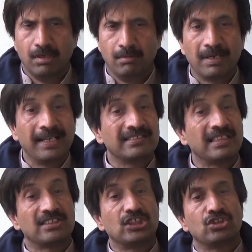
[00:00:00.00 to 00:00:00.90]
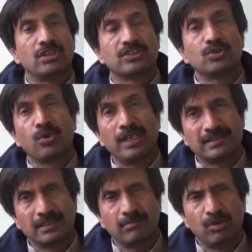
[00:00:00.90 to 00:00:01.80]
burning sensation or
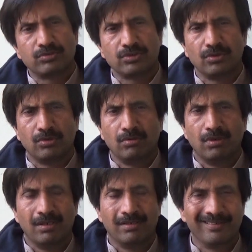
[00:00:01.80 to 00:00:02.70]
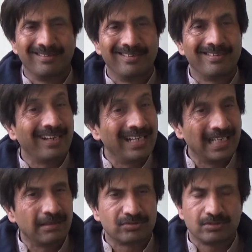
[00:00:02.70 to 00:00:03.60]
soreness in the mouth you know or dry
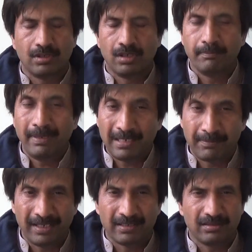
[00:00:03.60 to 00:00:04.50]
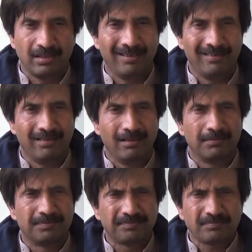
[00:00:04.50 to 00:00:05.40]
lips or bad breath and
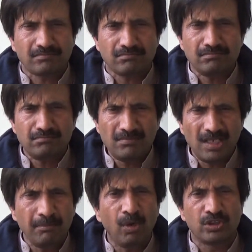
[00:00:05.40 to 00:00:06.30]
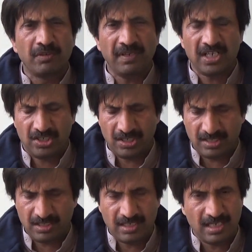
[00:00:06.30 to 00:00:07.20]
mouth
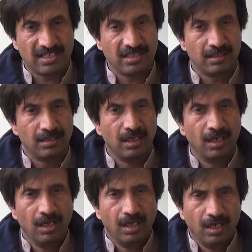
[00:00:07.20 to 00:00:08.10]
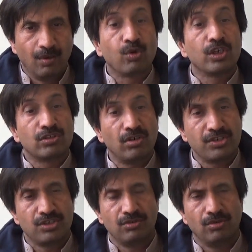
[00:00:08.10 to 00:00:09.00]
infections such as uh, oral
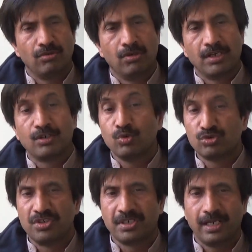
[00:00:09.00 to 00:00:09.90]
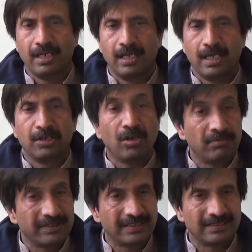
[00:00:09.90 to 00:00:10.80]
thrush, you know, or tooth decay and
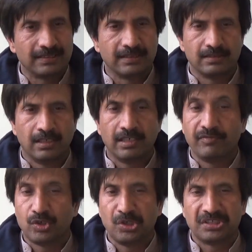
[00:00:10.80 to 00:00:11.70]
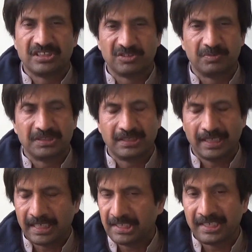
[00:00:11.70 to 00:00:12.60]
gum diseases, and uh, difficulty in
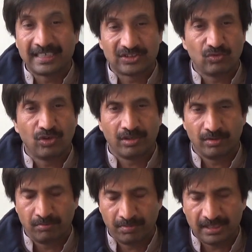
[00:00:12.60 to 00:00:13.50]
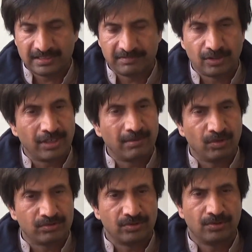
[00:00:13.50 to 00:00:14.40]
speaking, eating, and swallowing because of the dry
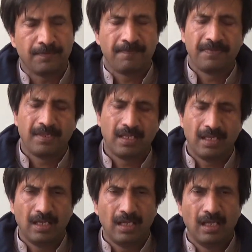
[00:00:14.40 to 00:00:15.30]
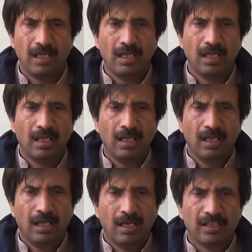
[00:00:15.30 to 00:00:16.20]
mouth, you
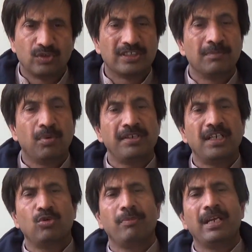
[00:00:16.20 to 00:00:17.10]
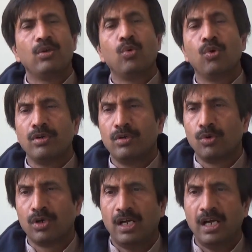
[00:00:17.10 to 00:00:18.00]
know. Uh, so it's important to maintain good
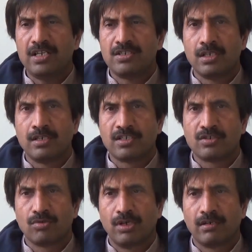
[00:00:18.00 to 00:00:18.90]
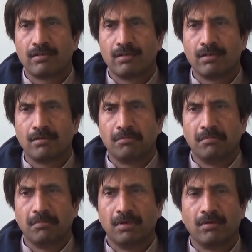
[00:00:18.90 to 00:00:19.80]
oral hygiene just to get uh,
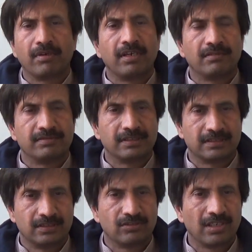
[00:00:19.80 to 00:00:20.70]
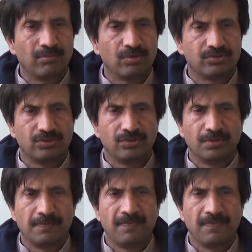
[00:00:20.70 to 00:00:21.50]
rid of this uh, dry mouth, you know.